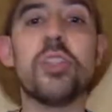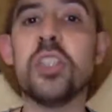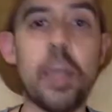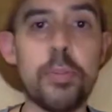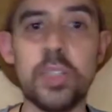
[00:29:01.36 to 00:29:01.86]

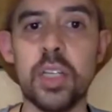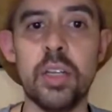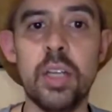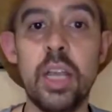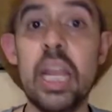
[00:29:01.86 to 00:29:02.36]
steps in.
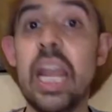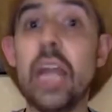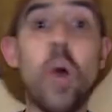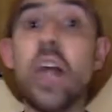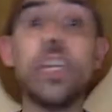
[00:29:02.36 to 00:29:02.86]

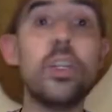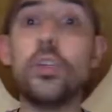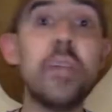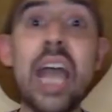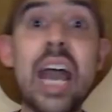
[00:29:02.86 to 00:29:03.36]
And while you
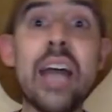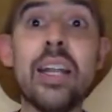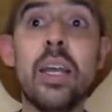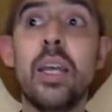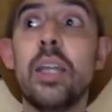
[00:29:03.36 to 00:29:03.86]
do that,
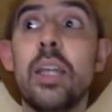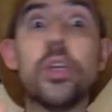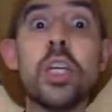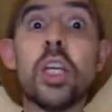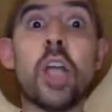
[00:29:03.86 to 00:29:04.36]
you
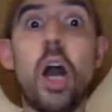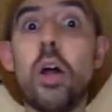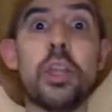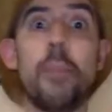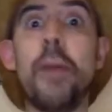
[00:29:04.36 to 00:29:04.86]
can call
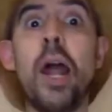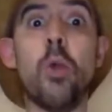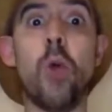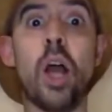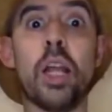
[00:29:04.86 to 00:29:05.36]
it the power
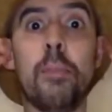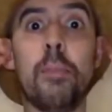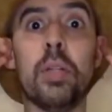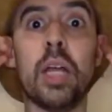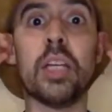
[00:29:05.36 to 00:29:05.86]
walk and
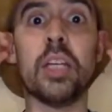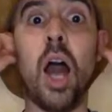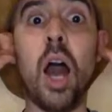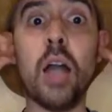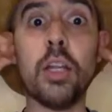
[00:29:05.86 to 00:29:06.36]
put like an
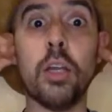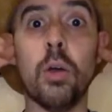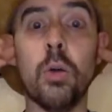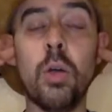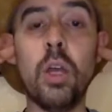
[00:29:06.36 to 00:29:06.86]

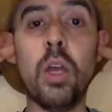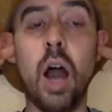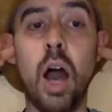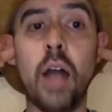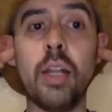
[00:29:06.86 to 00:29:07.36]
audio
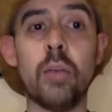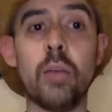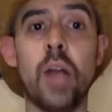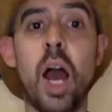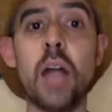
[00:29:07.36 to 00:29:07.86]
on. Like
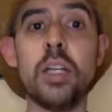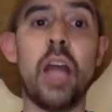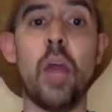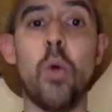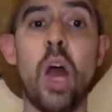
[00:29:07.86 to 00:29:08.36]
when Anya and
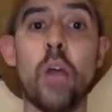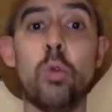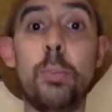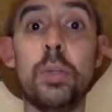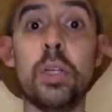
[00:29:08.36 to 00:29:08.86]
I walk,
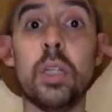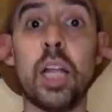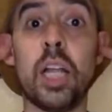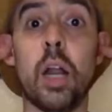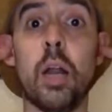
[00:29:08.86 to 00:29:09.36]
we put
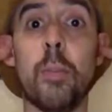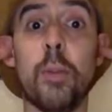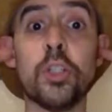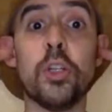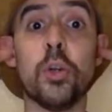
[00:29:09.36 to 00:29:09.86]
like our
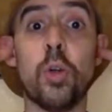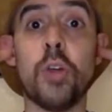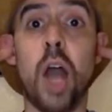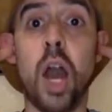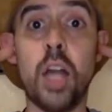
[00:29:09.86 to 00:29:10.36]
personal growth
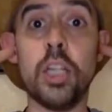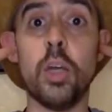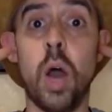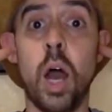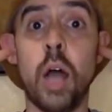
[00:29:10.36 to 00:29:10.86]
audio
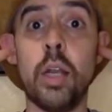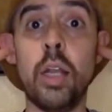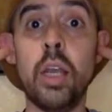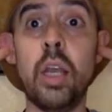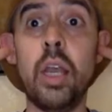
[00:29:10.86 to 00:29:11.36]
on
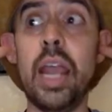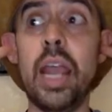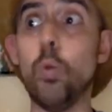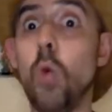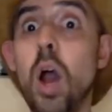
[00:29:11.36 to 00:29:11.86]

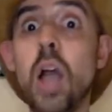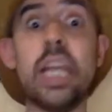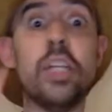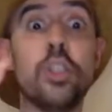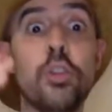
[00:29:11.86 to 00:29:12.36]
and walk
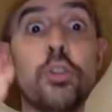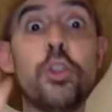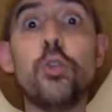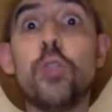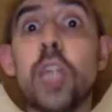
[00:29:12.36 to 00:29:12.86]
and do
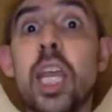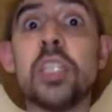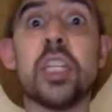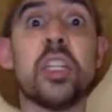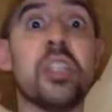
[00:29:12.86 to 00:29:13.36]
two things
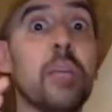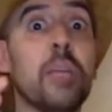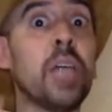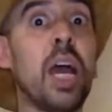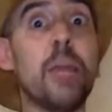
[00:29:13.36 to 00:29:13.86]
at the same
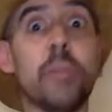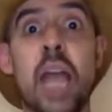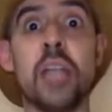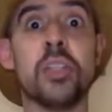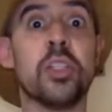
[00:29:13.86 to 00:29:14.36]
time,
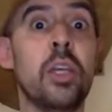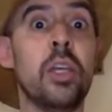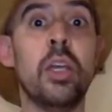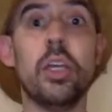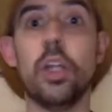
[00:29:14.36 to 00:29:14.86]
guys.
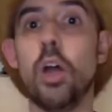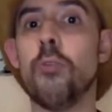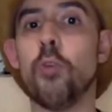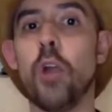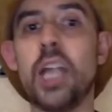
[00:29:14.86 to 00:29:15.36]

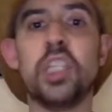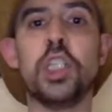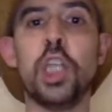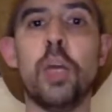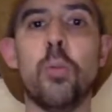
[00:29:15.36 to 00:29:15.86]
If we're at the
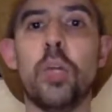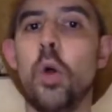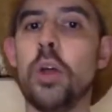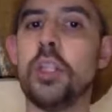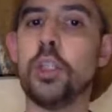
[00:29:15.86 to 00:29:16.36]
gym, we
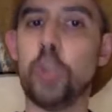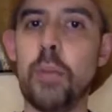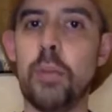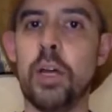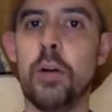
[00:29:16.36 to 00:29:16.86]
go on the
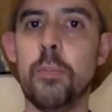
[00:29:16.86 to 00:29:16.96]
treadmill